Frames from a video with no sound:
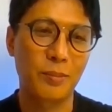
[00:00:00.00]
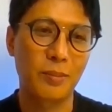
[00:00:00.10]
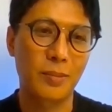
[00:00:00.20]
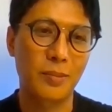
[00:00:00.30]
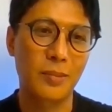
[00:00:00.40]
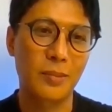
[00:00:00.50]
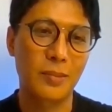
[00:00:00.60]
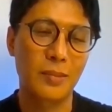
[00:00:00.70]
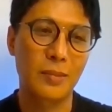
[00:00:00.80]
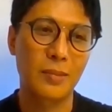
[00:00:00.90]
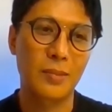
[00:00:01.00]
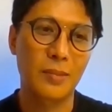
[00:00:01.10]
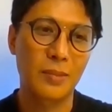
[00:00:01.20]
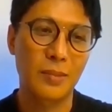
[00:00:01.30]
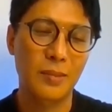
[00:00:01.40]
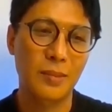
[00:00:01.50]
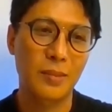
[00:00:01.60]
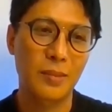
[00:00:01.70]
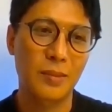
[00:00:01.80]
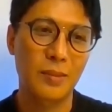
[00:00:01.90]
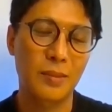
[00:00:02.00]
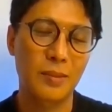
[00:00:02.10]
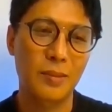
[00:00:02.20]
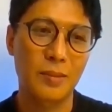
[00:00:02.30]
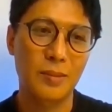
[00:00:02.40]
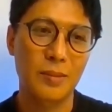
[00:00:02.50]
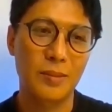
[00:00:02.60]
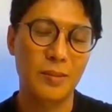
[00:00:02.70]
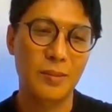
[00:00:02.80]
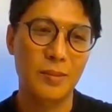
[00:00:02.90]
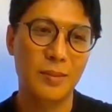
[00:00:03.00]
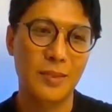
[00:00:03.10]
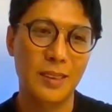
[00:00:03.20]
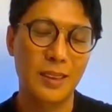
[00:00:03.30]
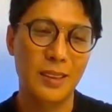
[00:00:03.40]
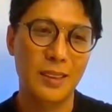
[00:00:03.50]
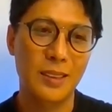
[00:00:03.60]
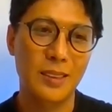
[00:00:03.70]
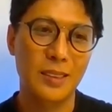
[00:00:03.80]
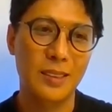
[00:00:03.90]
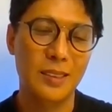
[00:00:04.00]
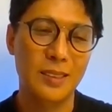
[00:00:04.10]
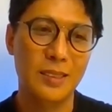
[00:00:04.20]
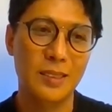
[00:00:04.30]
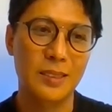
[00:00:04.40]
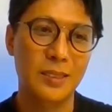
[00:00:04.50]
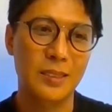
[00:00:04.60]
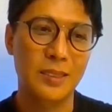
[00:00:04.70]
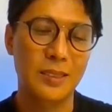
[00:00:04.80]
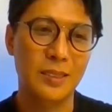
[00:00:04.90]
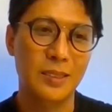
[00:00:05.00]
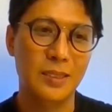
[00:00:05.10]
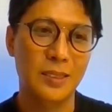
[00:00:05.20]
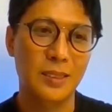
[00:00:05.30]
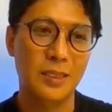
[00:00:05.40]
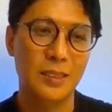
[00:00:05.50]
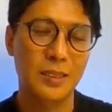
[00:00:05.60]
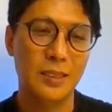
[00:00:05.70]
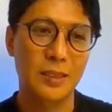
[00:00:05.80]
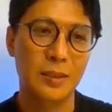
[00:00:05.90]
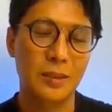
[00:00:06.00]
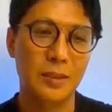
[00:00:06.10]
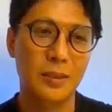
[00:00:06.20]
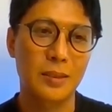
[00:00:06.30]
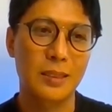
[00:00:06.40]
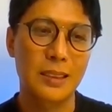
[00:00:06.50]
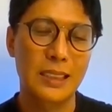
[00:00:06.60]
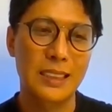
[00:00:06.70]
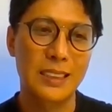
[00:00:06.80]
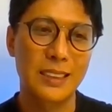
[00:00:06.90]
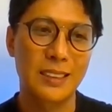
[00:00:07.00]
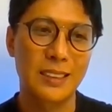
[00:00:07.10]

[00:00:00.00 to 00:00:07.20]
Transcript: [no speech]